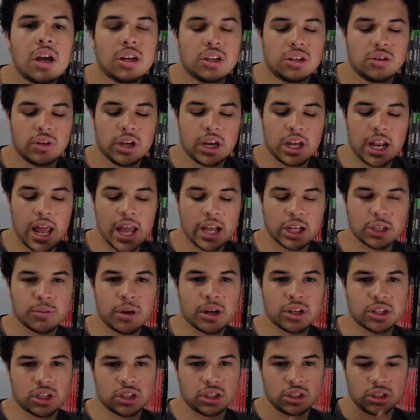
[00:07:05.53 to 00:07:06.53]
You get
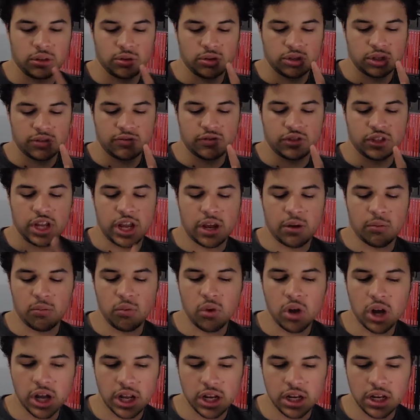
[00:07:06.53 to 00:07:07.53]
Xbox exclusives day
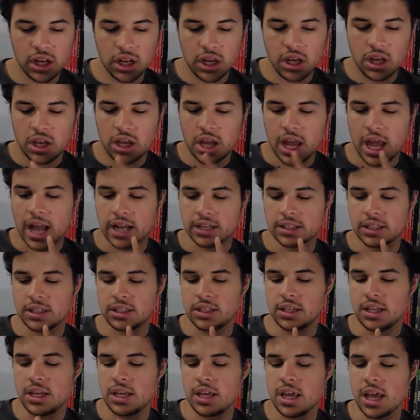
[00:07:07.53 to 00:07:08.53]
one, access
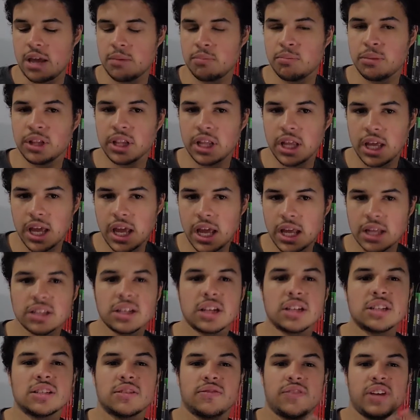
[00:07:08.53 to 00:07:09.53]
to EA Play,
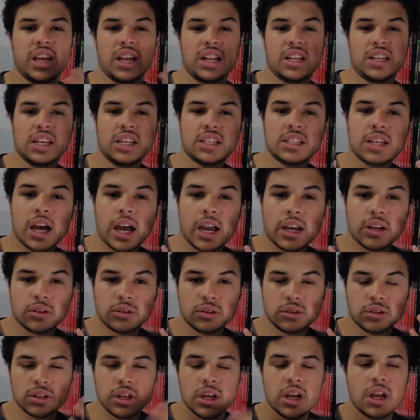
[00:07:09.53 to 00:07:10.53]
tons of indie
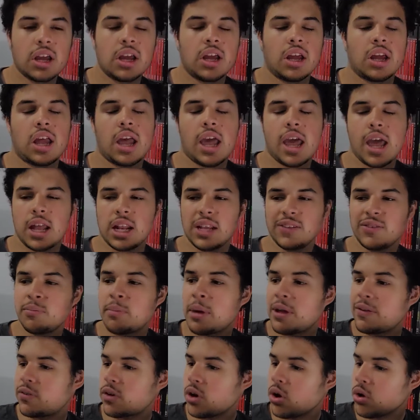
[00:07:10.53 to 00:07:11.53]
titles, and if you
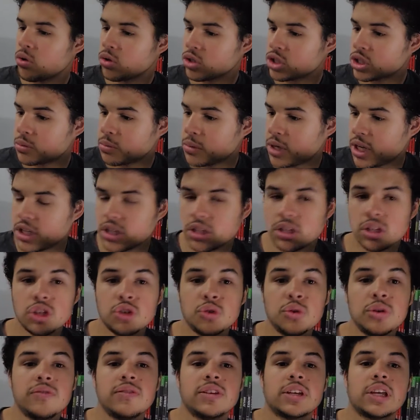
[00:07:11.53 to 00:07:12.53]
pay for Ultimate,
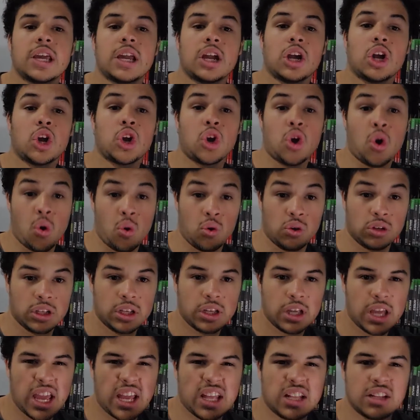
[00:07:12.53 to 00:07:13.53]
you even get Gold
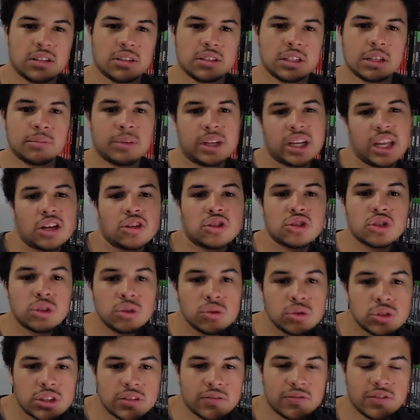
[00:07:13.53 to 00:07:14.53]
and some like
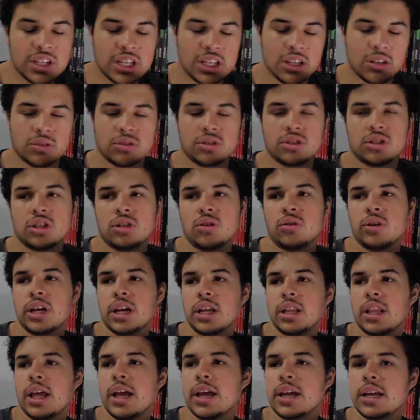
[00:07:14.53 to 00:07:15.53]
exclusive deals. So you'll
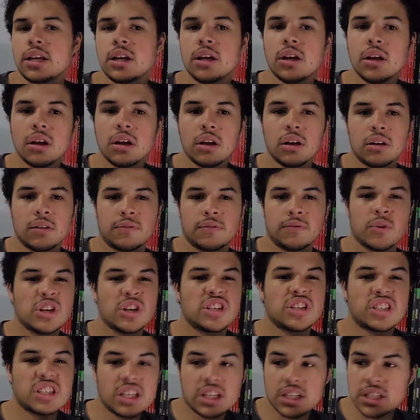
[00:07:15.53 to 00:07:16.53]
get like free
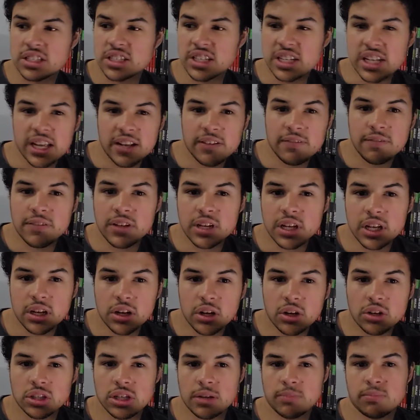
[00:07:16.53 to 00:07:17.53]
skins in Infinite
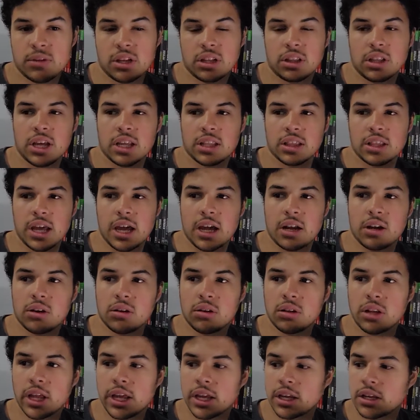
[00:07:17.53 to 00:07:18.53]
or something like that, or
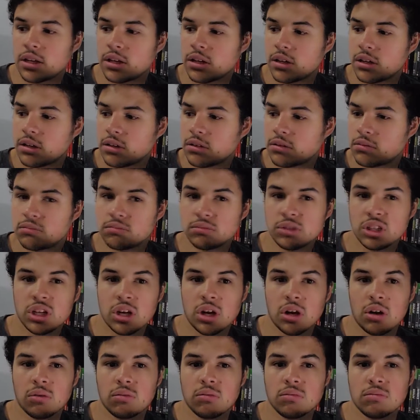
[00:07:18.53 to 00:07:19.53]
like, you
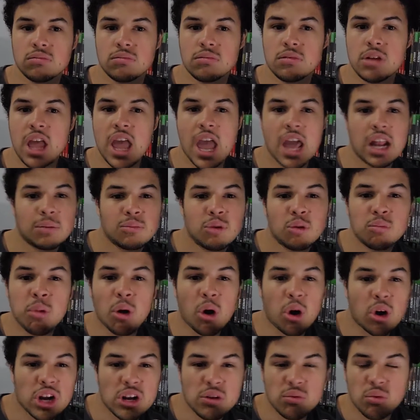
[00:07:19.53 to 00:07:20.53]
know, Animal
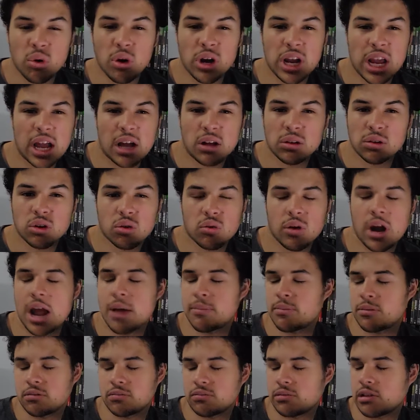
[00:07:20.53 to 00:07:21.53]
Party Royale
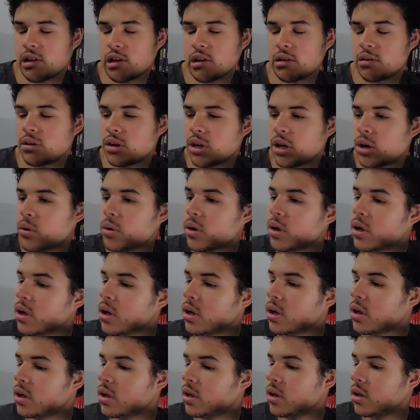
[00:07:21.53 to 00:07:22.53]
crap, or I don't know,
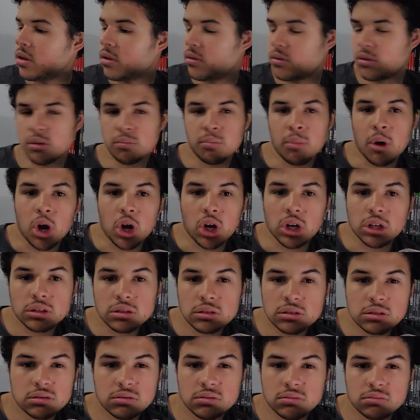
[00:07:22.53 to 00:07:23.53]
the
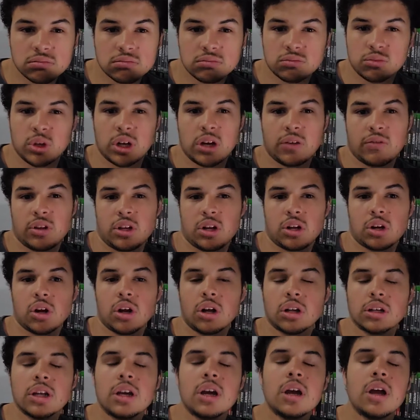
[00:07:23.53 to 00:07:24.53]
perks, whatever they're
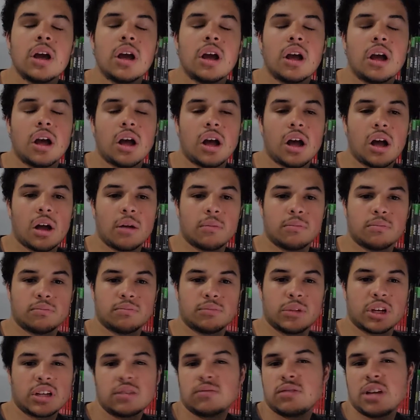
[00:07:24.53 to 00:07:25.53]
called.
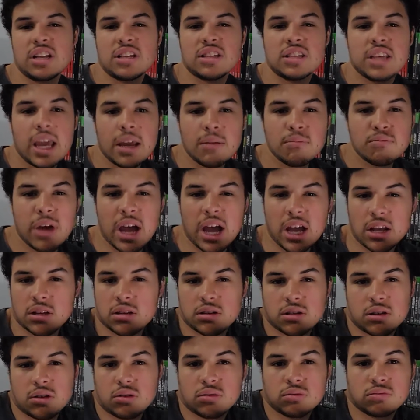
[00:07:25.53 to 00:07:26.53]
But it's Game Pass,
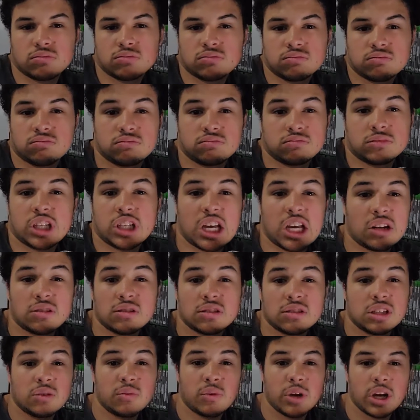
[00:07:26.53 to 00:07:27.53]
so I don't
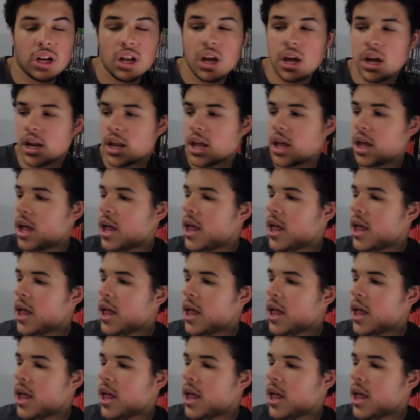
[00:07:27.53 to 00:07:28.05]
see why not.